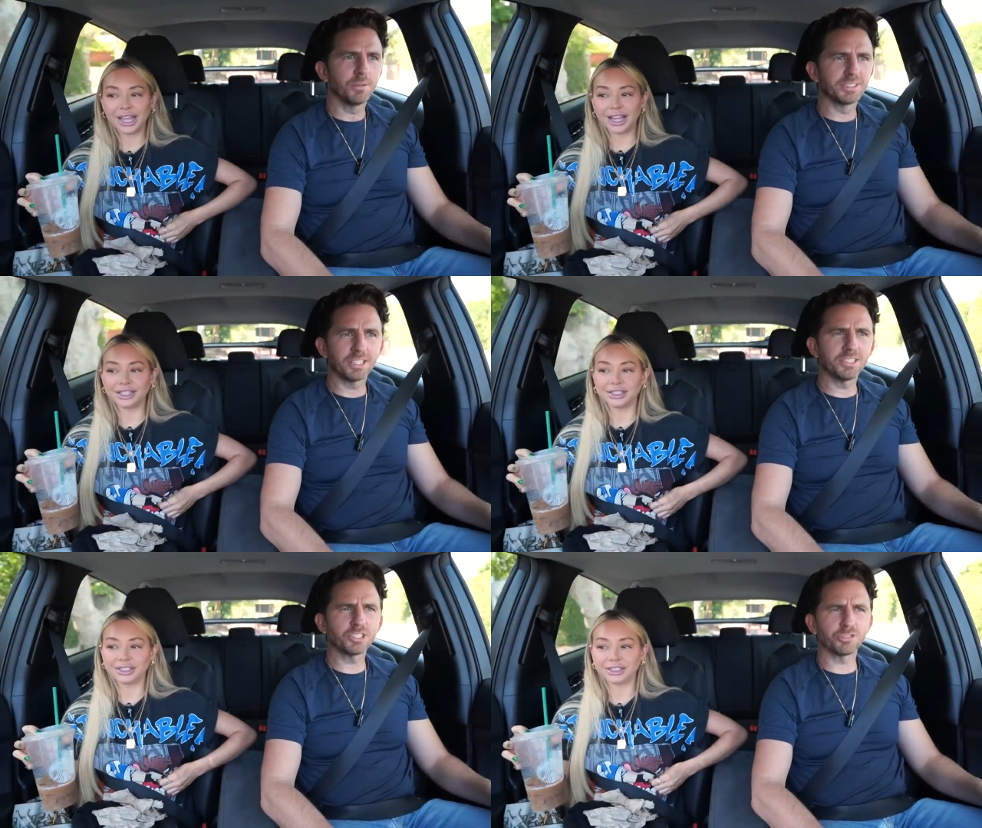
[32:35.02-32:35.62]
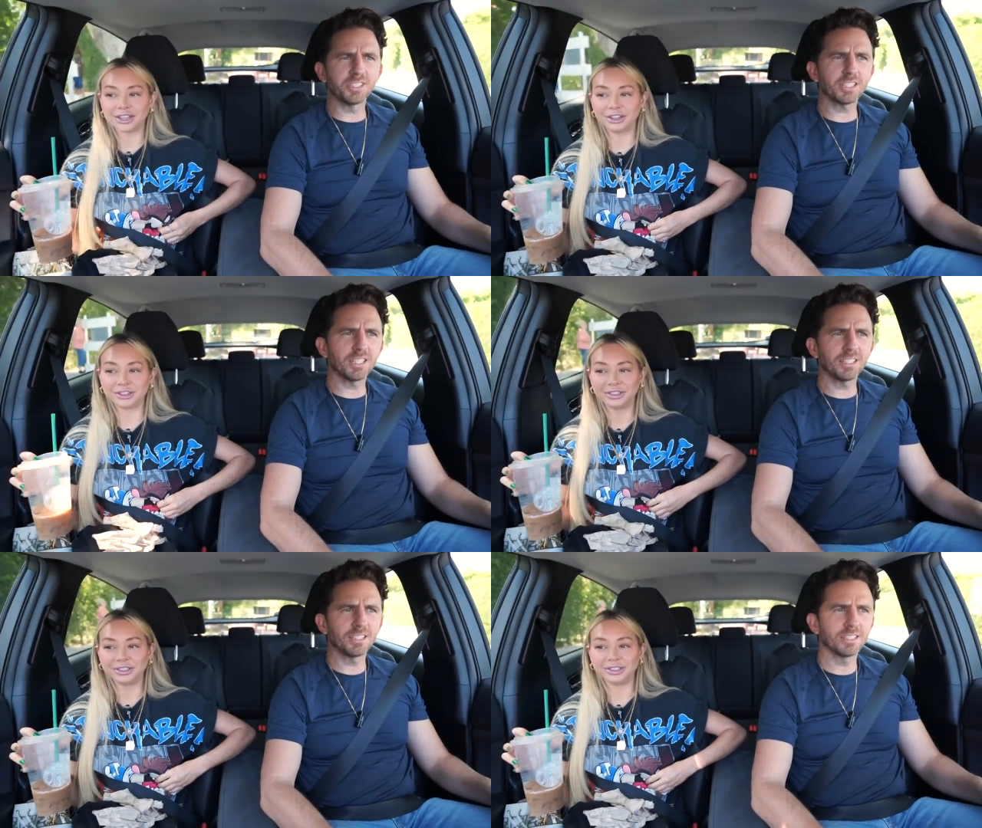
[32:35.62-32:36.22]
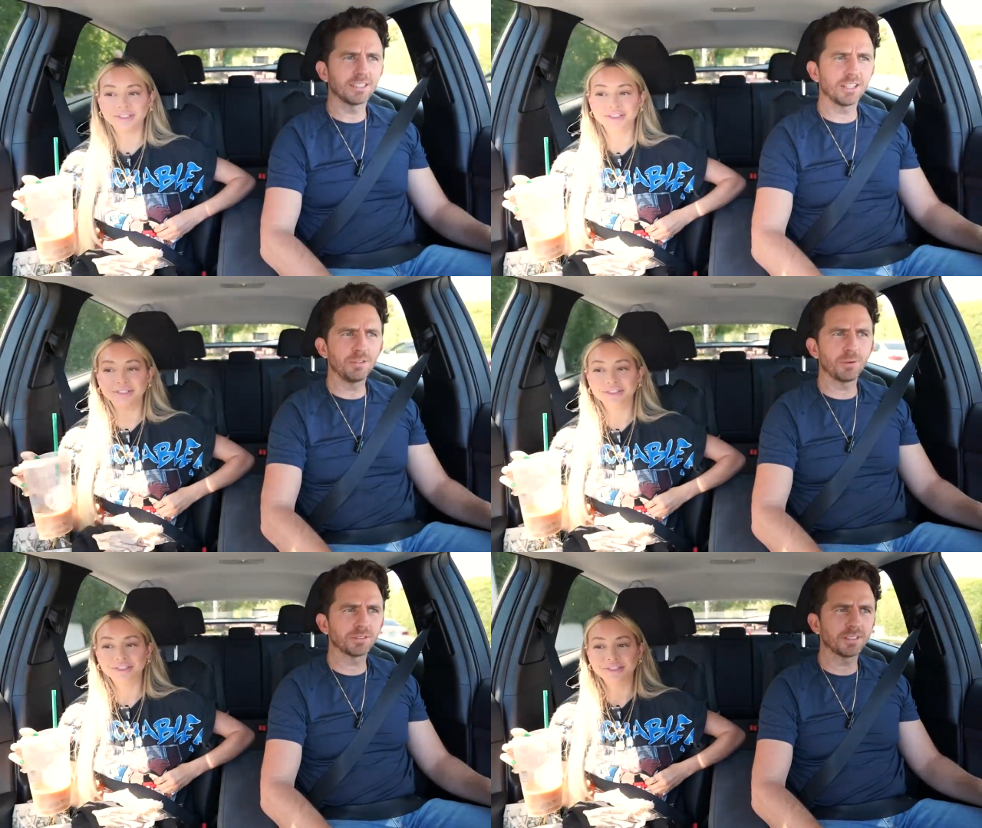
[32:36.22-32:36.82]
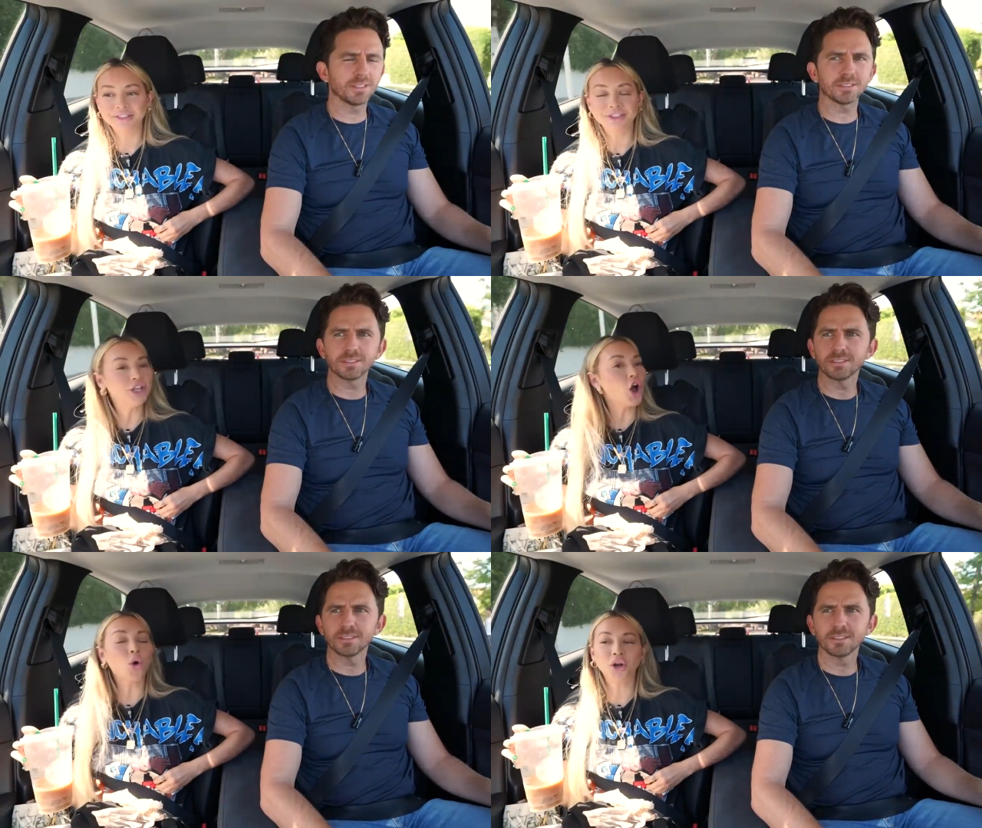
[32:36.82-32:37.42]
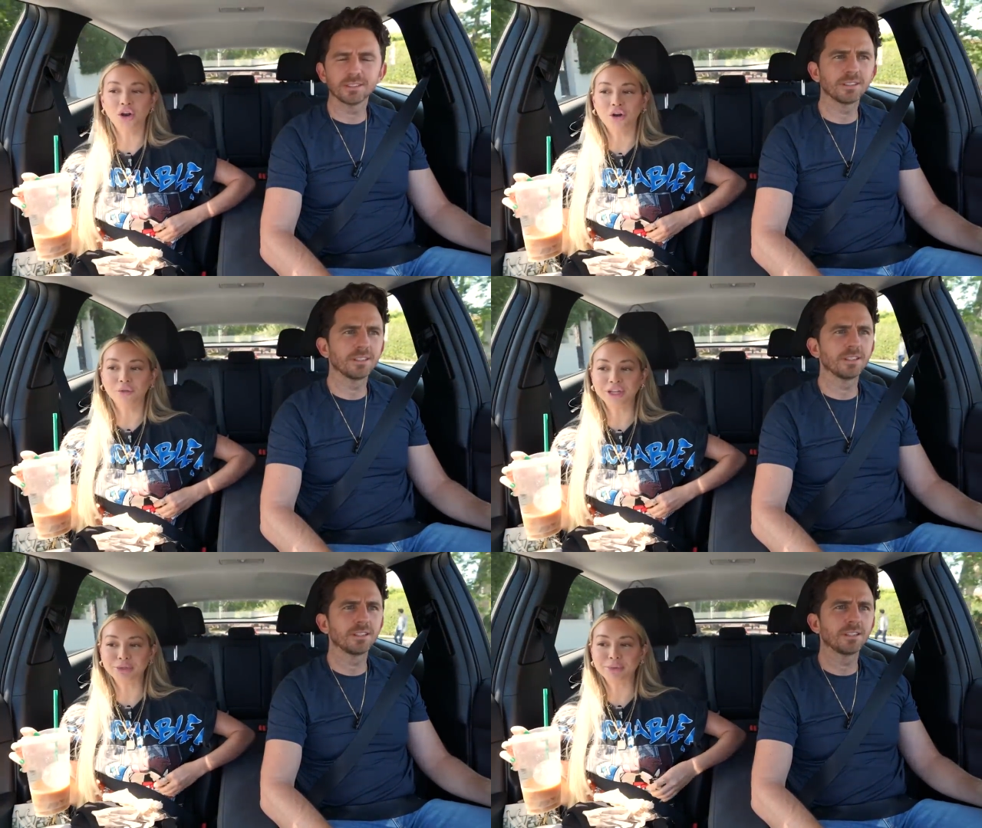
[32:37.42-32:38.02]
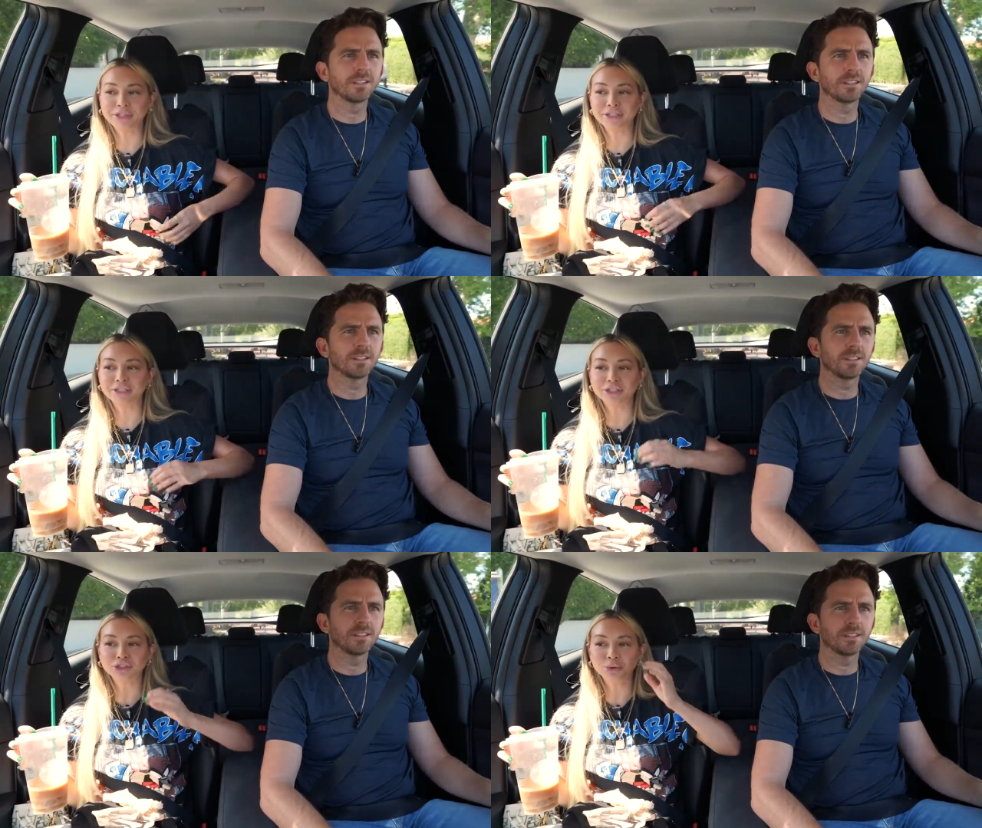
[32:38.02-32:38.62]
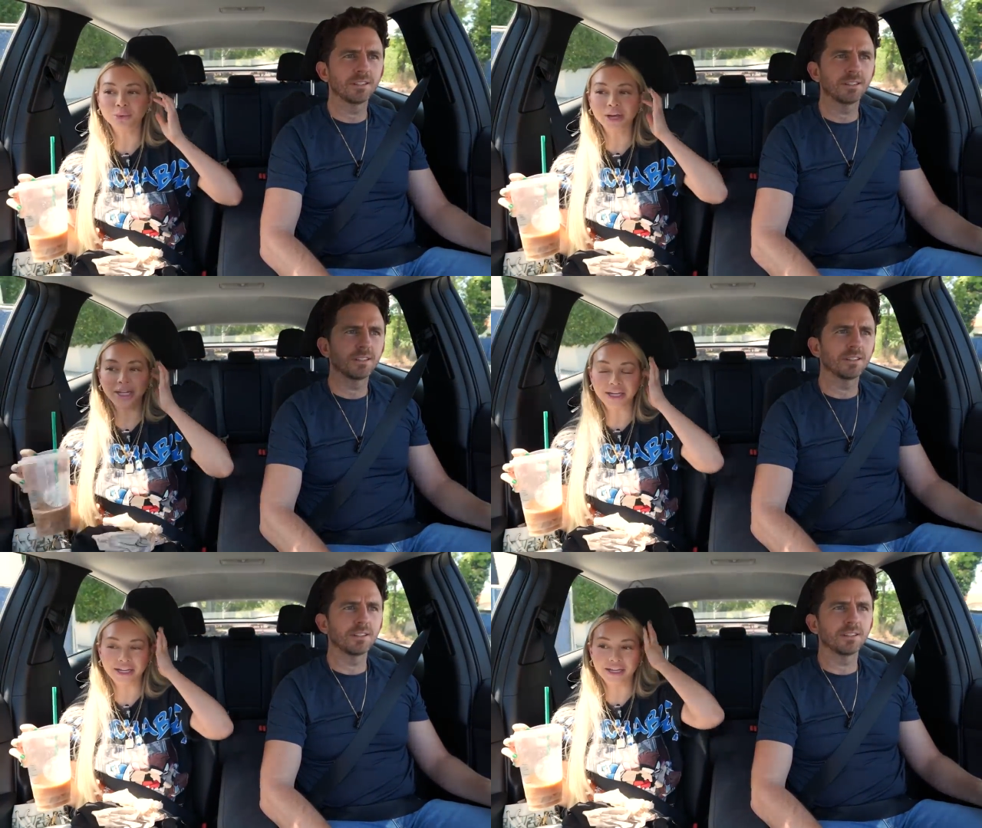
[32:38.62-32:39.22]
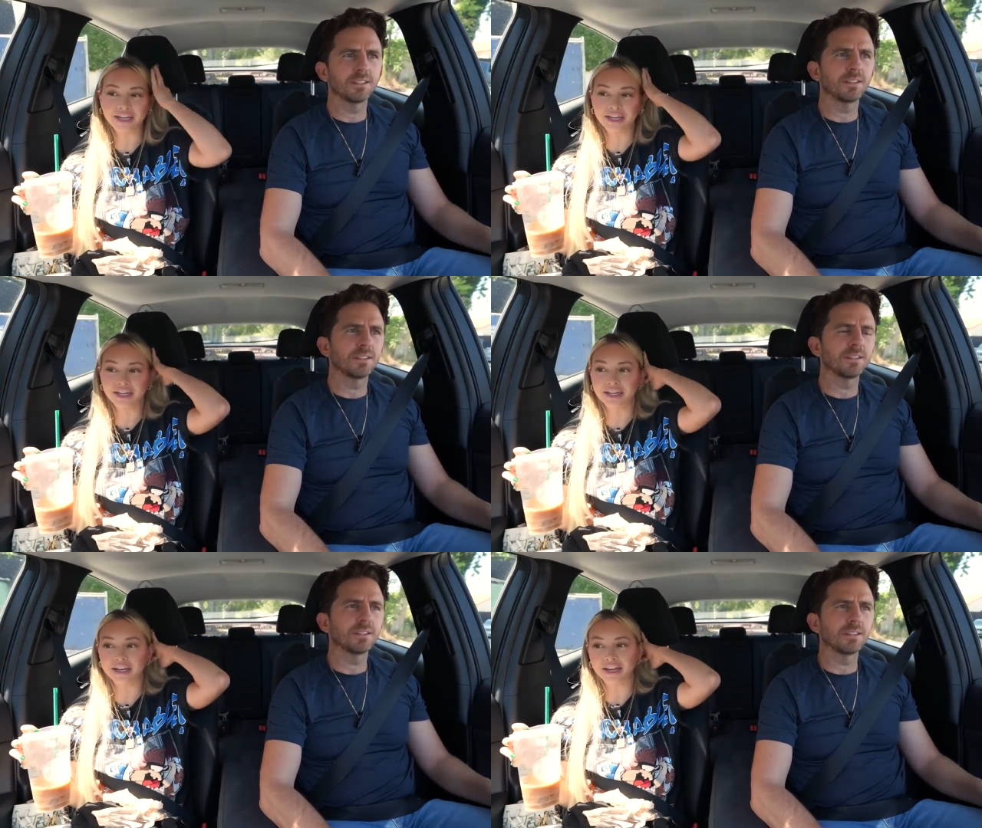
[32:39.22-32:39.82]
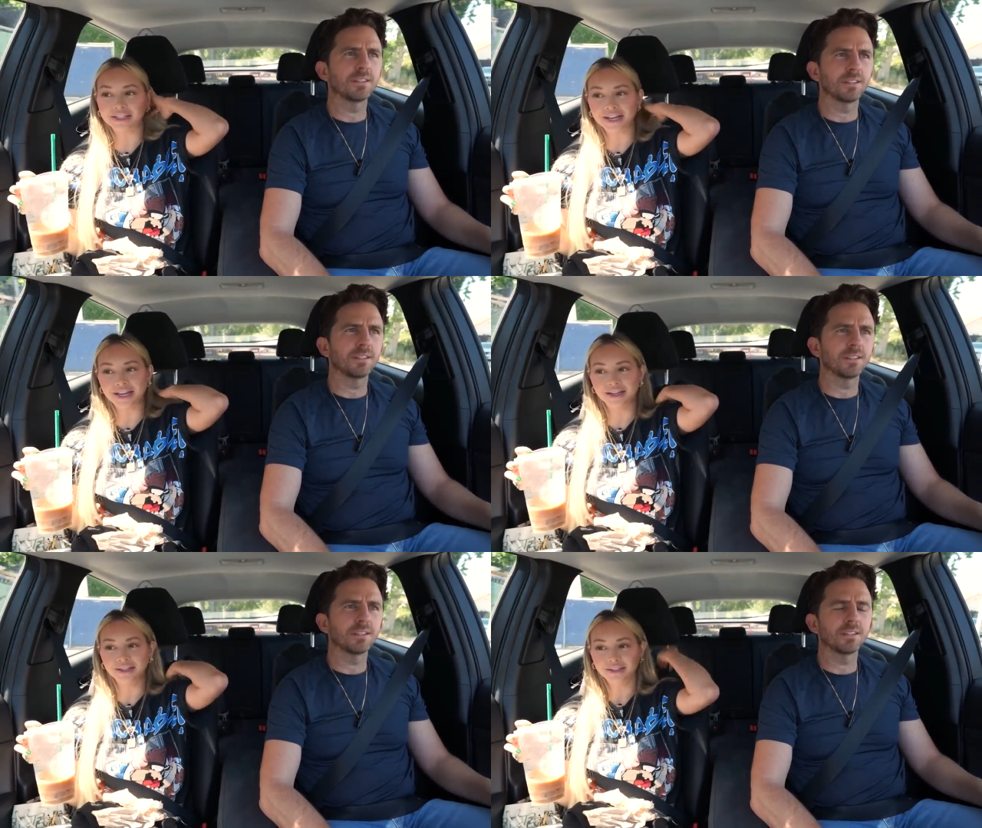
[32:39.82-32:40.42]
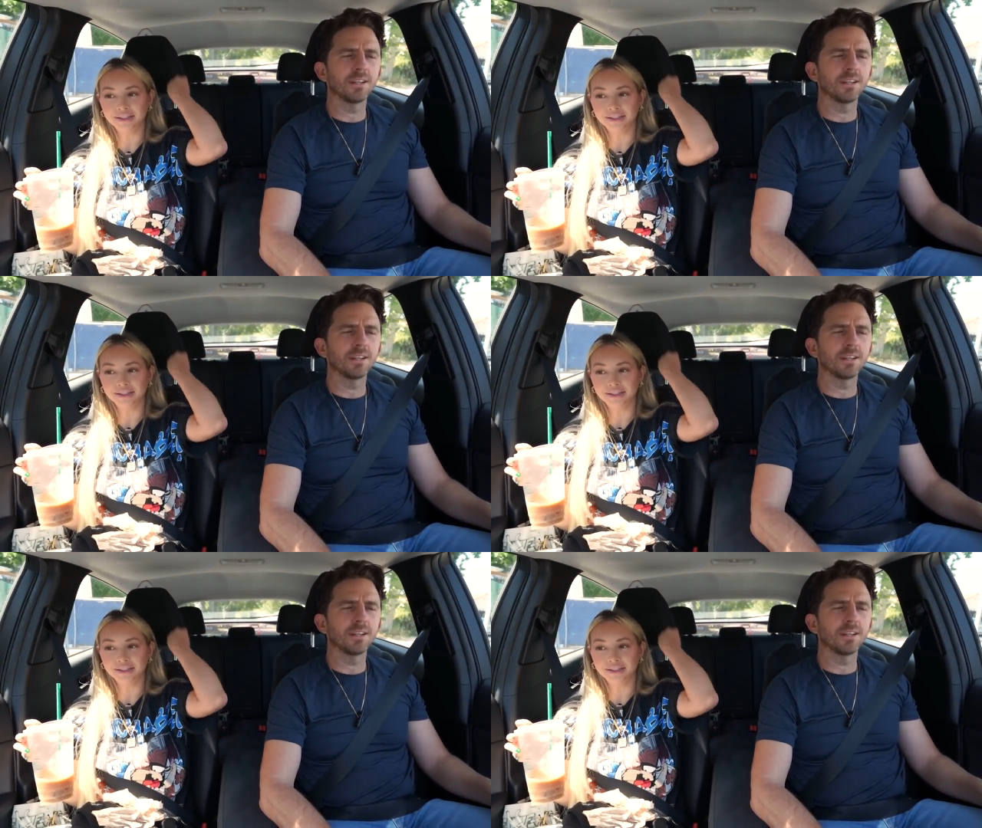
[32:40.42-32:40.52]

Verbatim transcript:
Speaker 1: It, is this recently
Speaker 2: that you posted this? No, no, no. This was 2019.